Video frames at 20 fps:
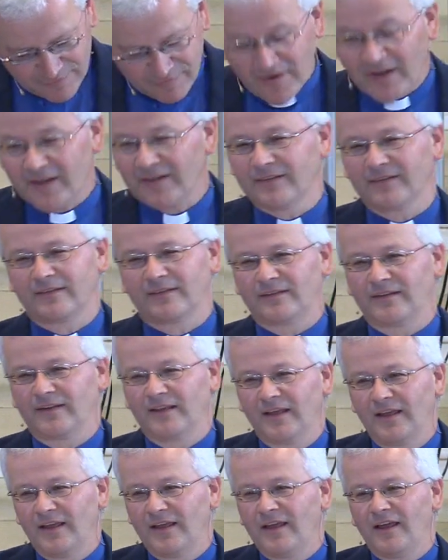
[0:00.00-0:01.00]
friends,
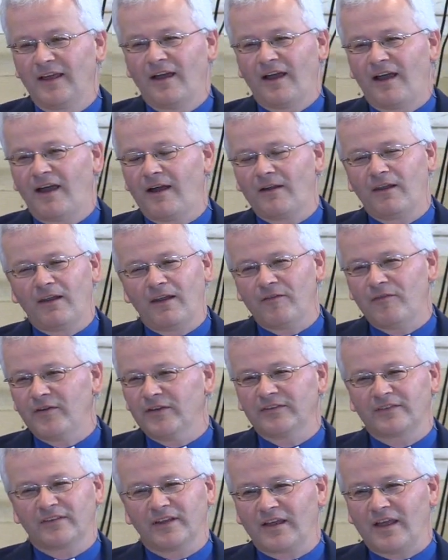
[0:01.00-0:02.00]
I'd love
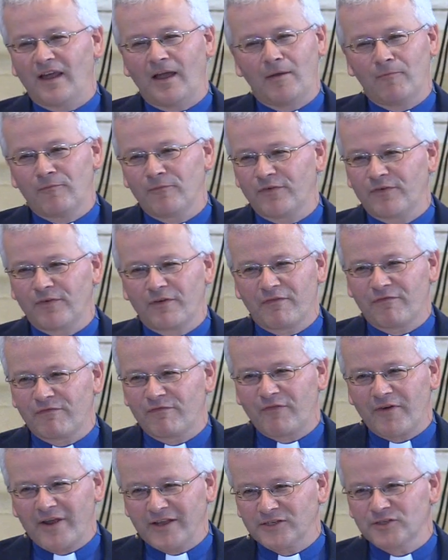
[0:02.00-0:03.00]
us to come for a
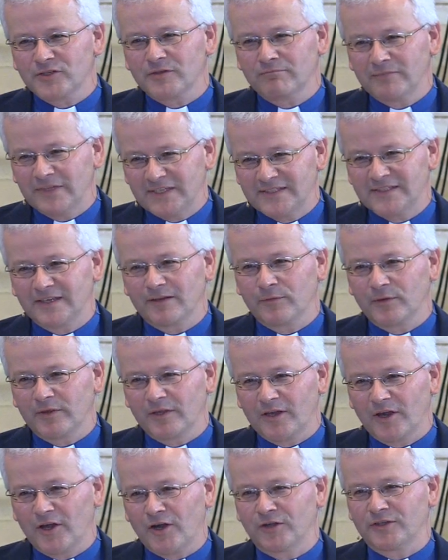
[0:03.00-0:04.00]
fresh meeting
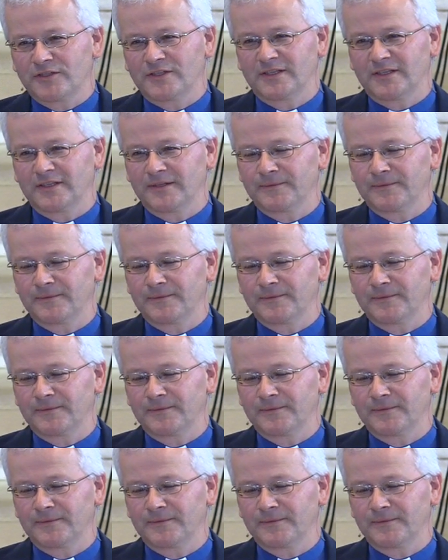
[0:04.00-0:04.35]
with God.